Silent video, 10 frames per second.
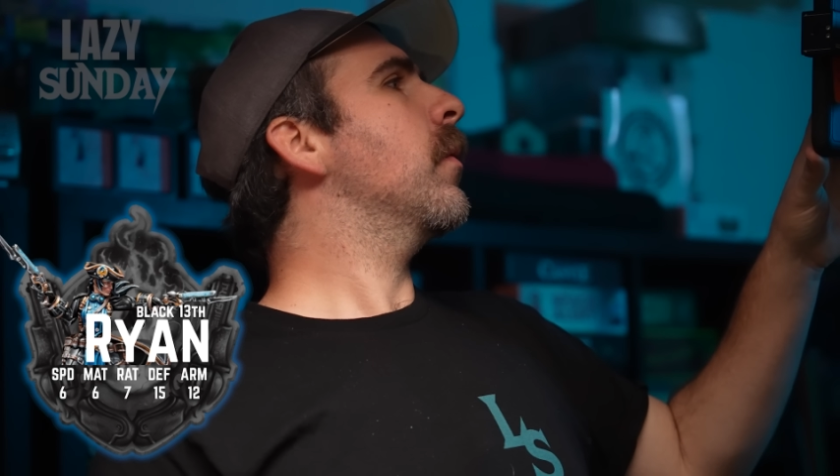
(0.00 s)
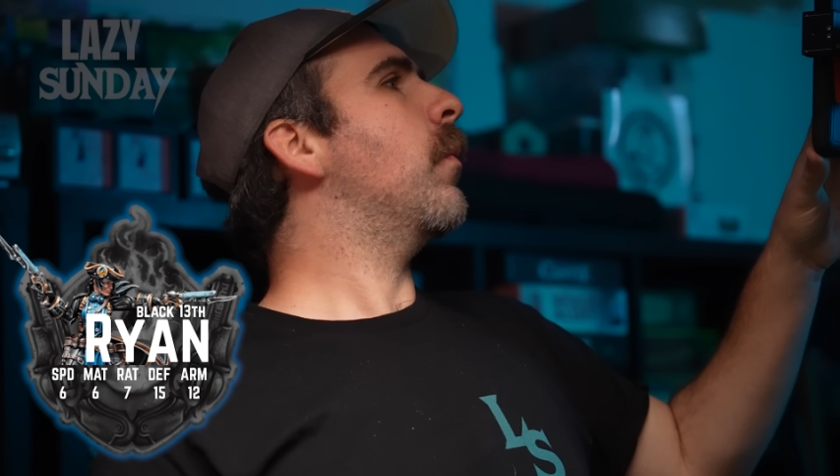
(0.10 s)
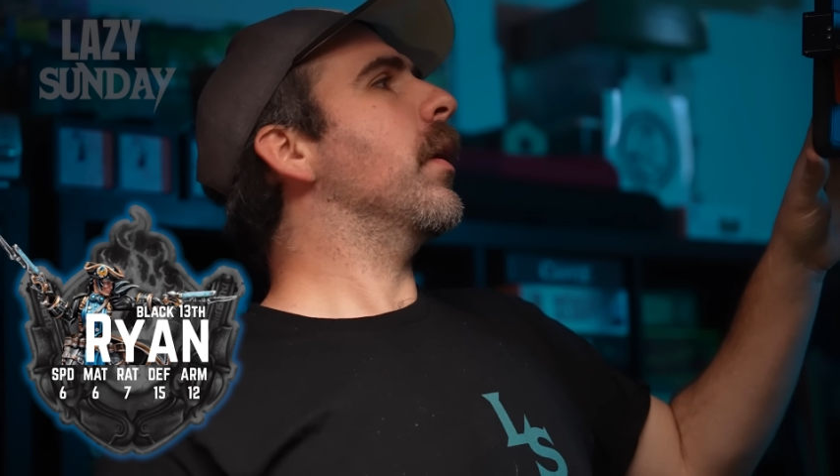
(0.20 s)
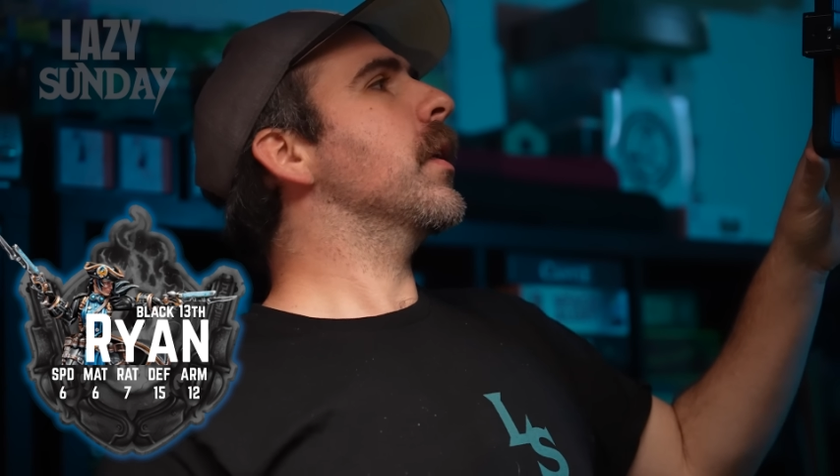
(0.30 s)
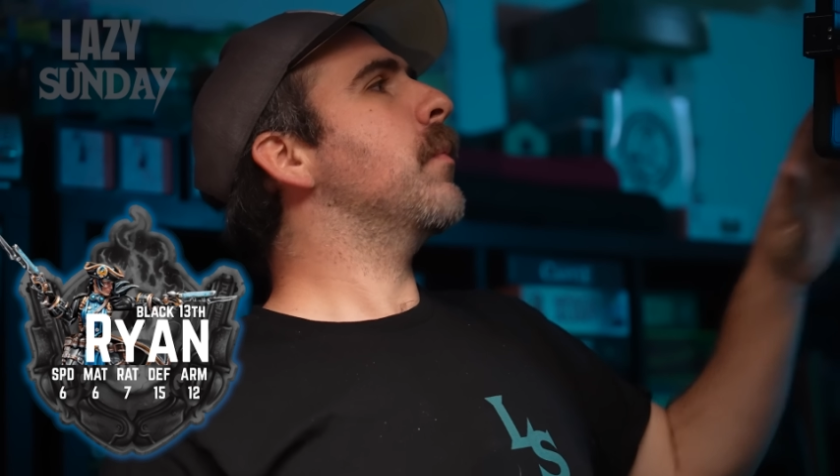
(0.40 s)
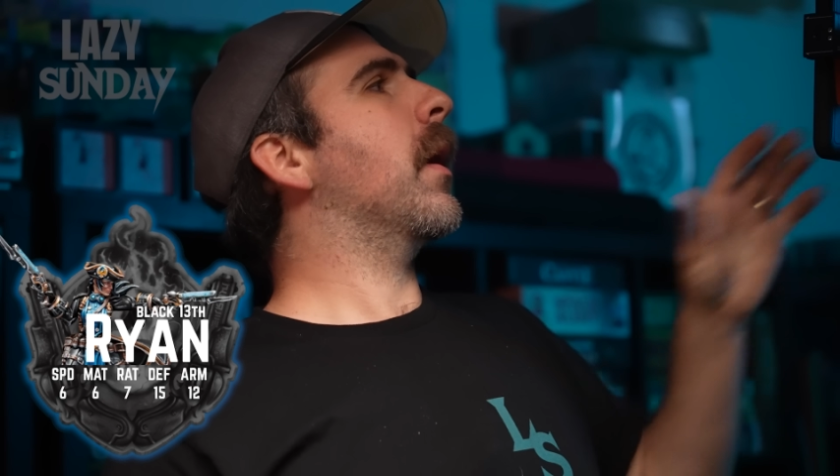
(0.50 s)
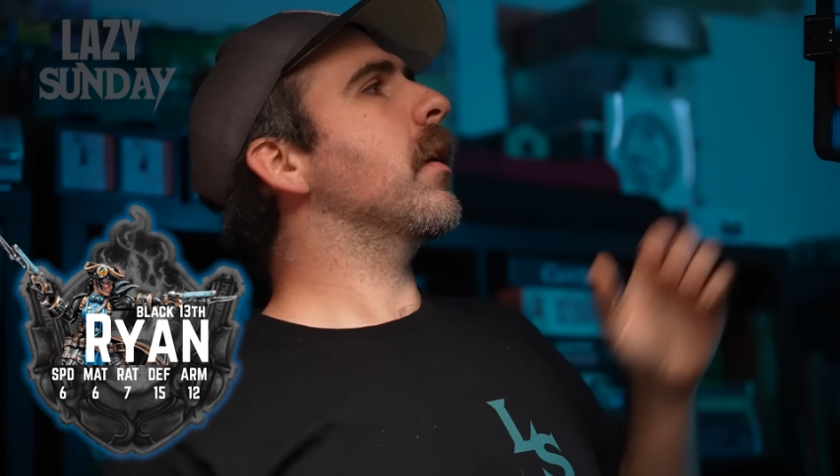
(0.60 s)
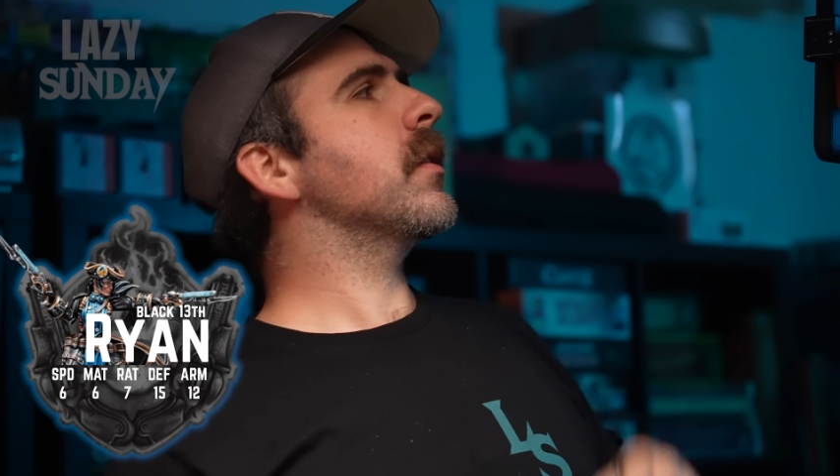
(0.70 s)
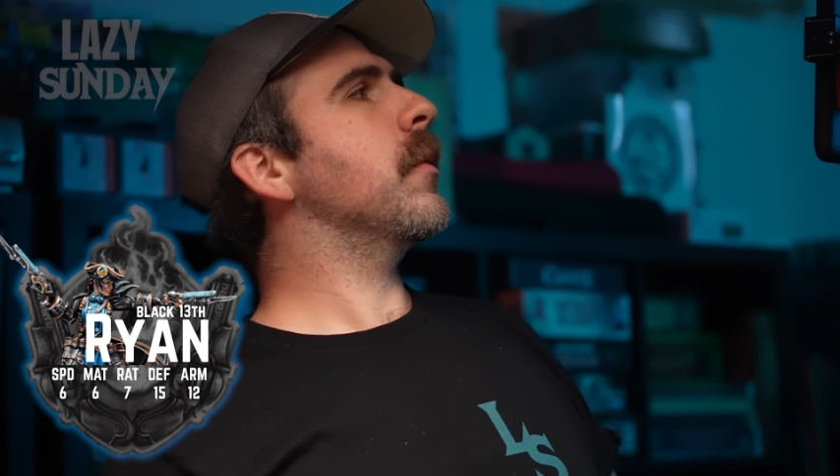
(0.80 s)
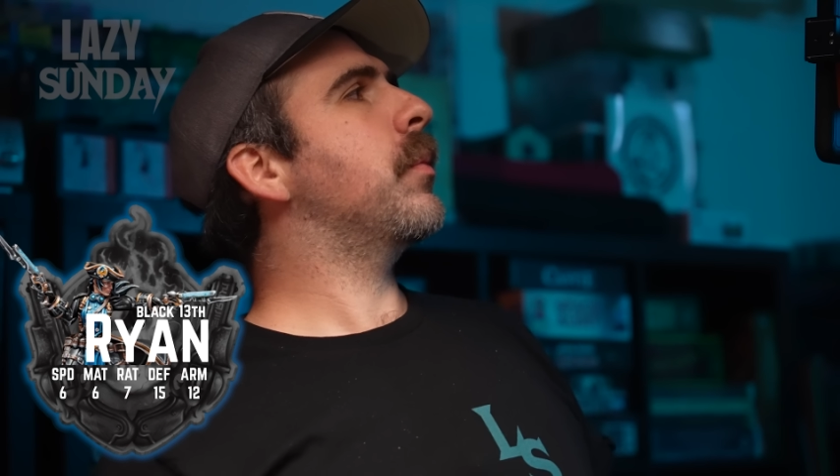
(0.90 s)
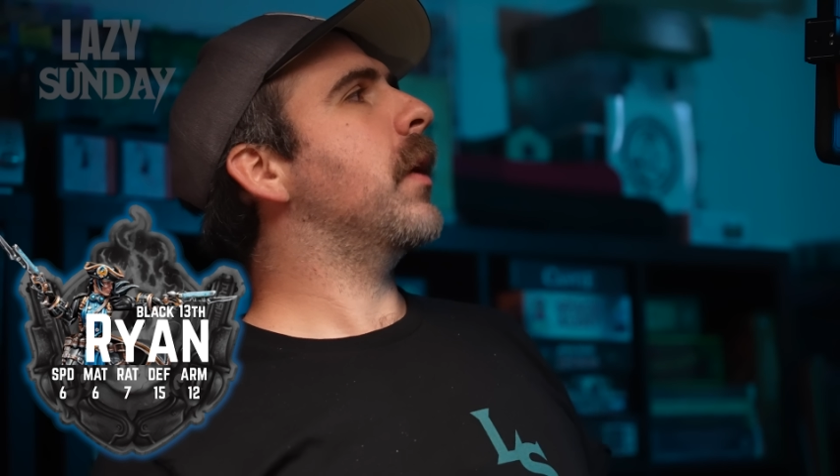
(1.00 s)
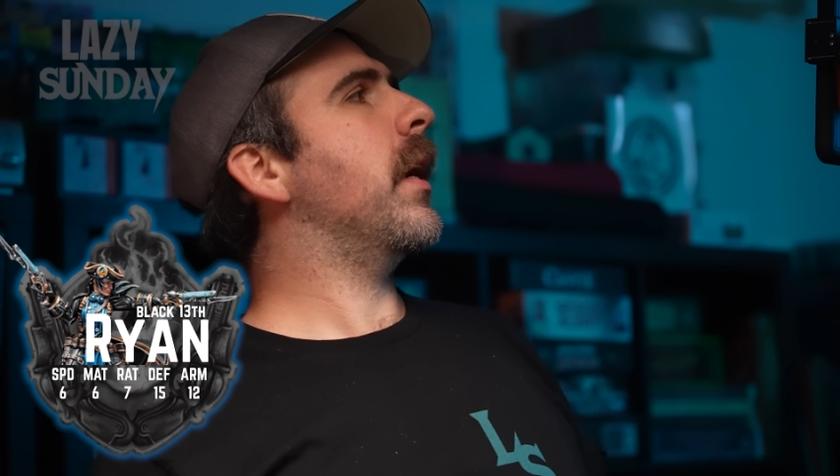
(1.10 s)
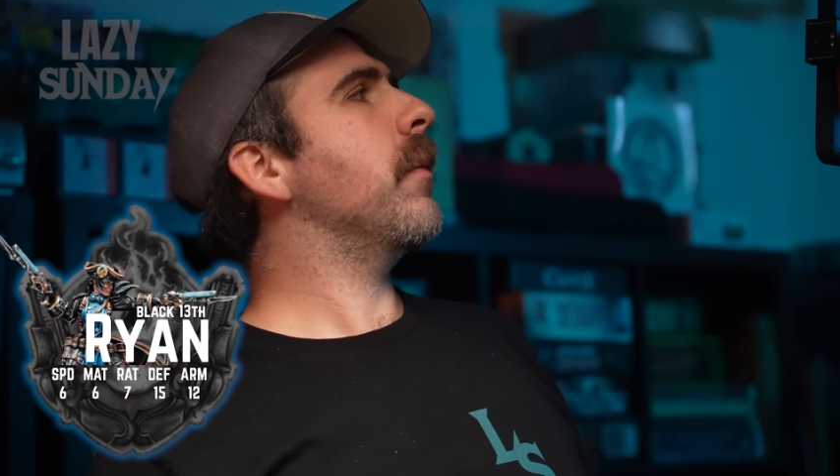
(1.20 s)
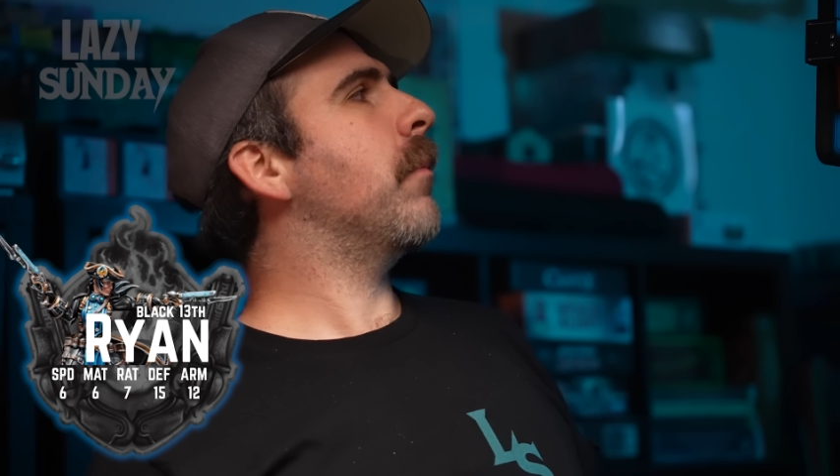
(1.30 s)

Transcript: While this model is in play,